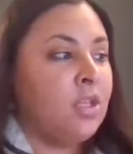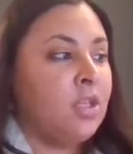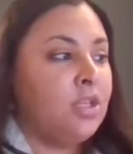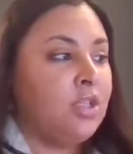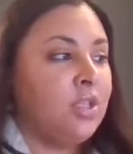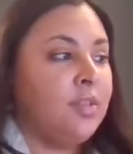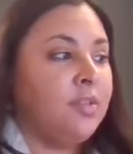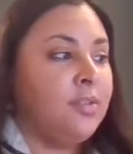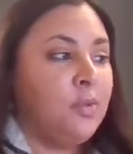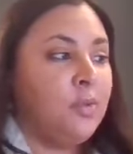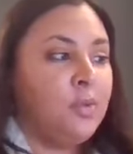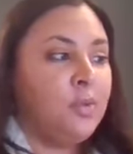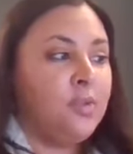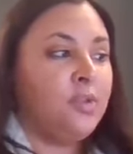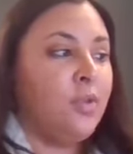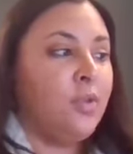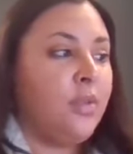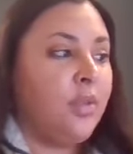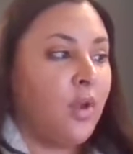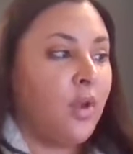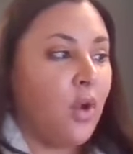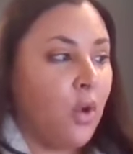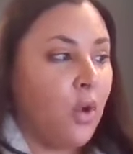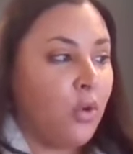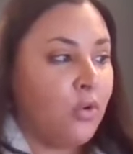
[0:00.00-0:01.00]
She is also
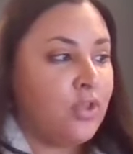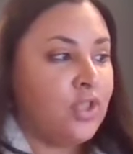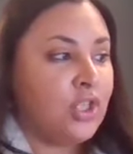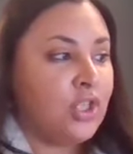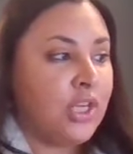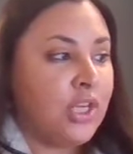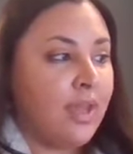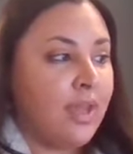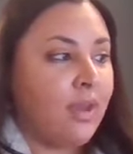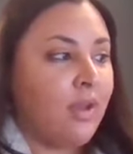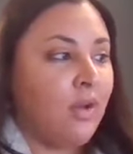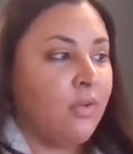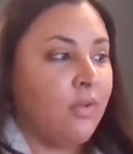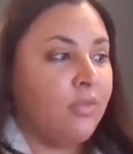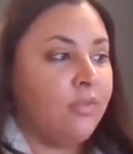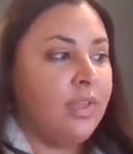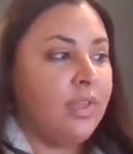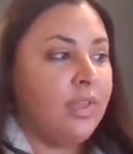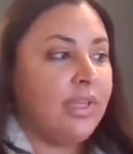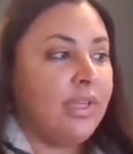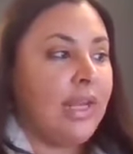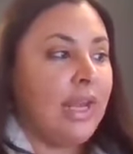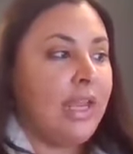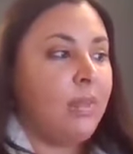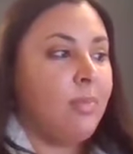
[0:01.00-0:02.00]
the co-chair of
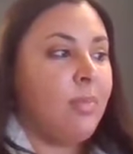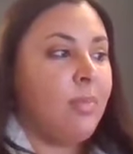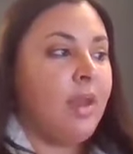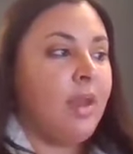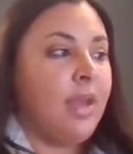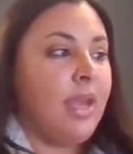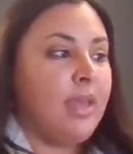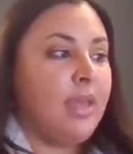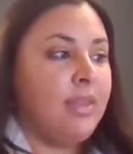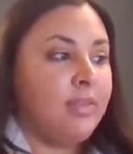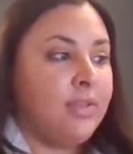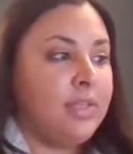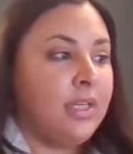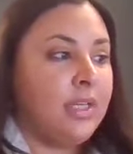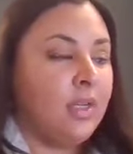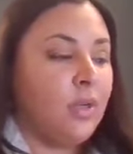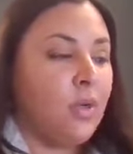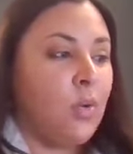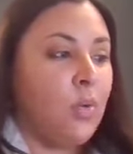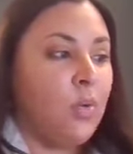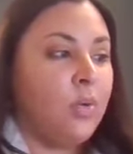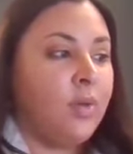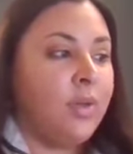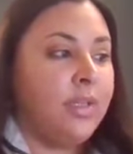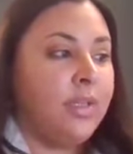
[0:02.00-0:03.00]
the Labour Ethnic
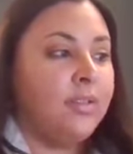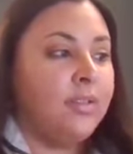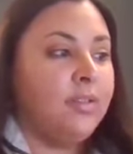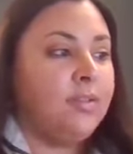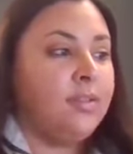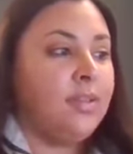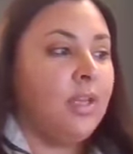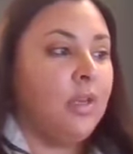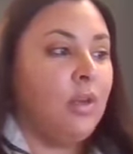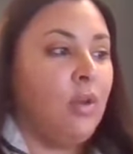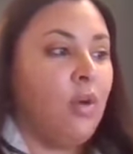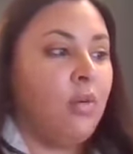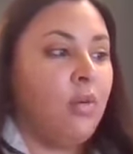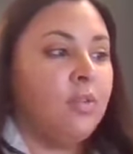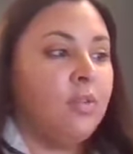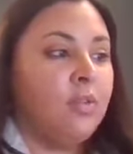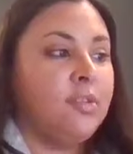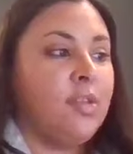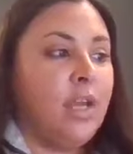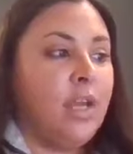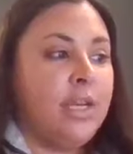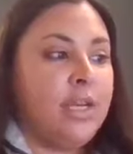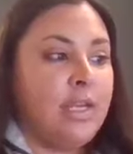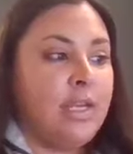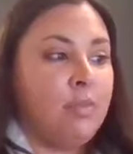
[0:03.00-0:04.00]
Caucus
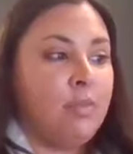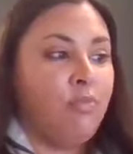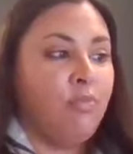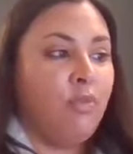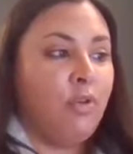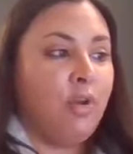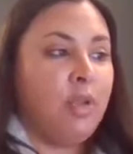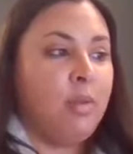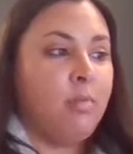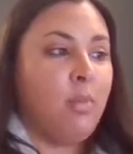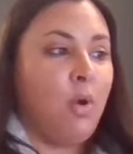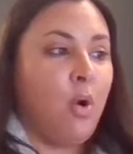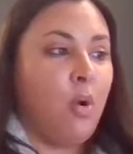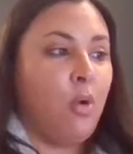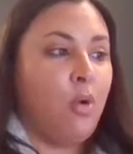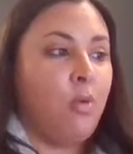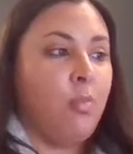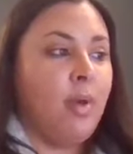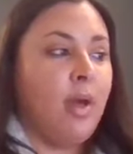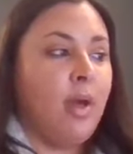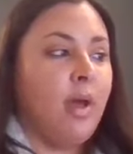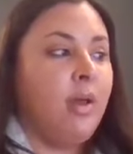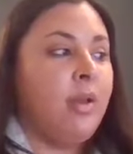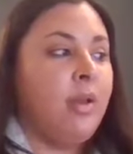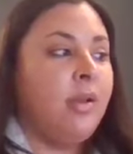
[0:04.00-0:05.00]
alongside Ibrahim
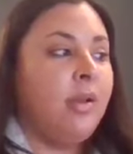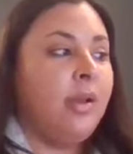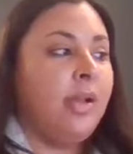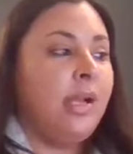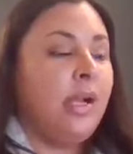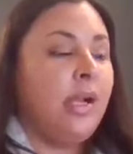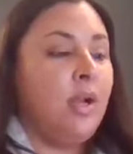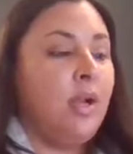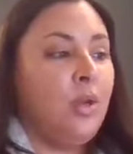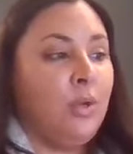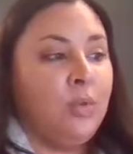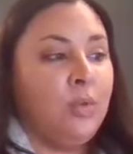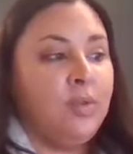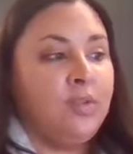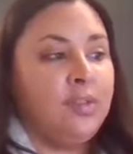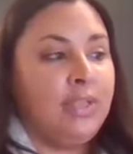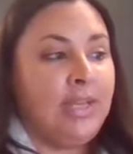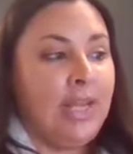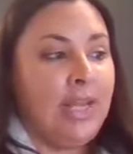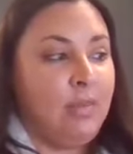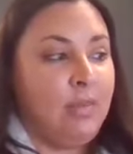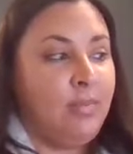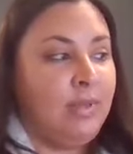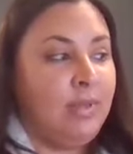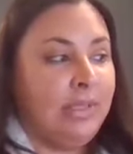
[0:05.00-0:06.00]
Omar, who is a
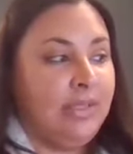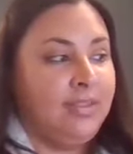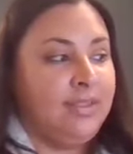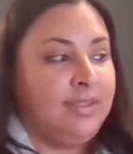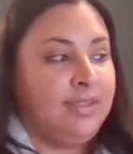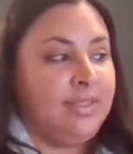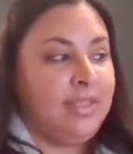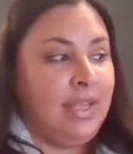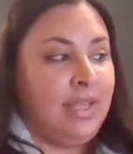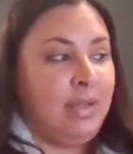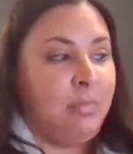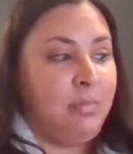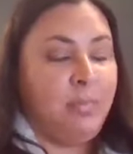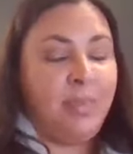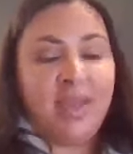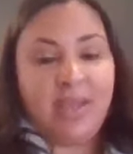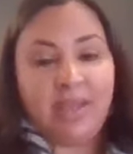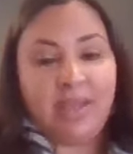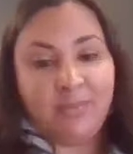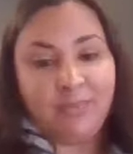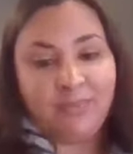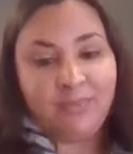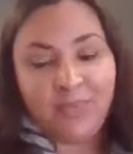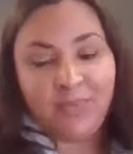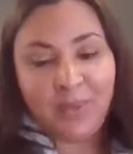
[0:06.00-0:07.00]
Labourist
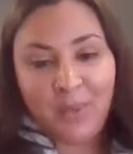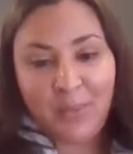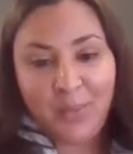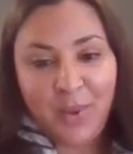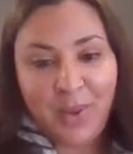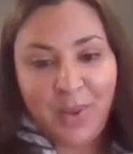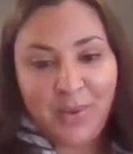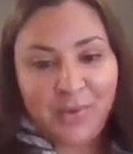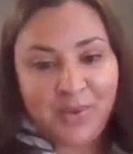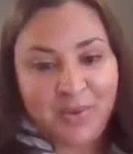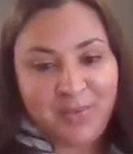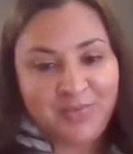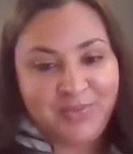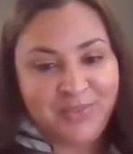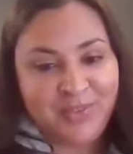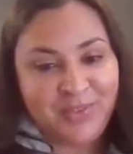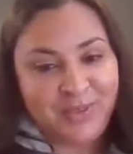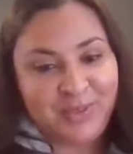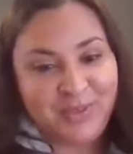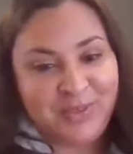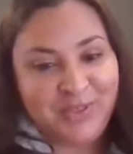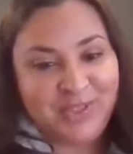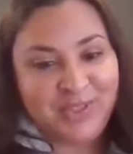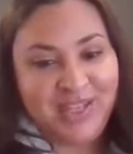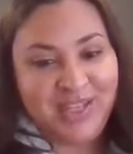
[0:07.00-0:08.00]
MP. Welcome,
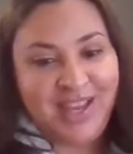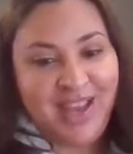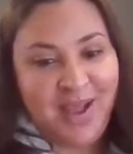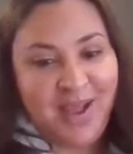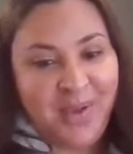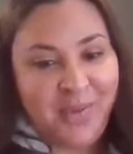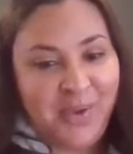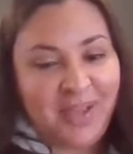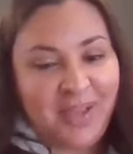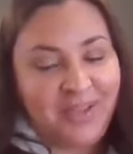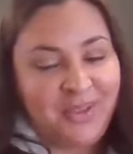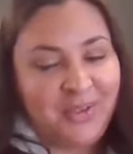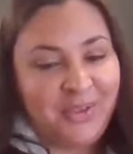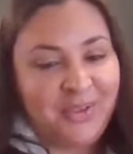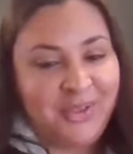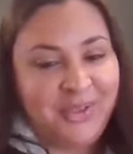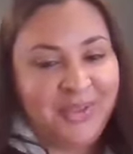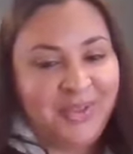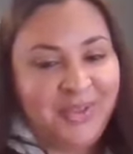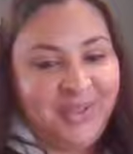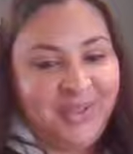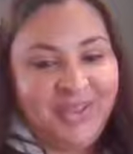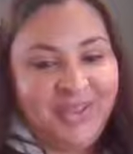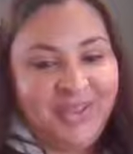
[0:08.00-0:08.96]
Vanushi. How are you?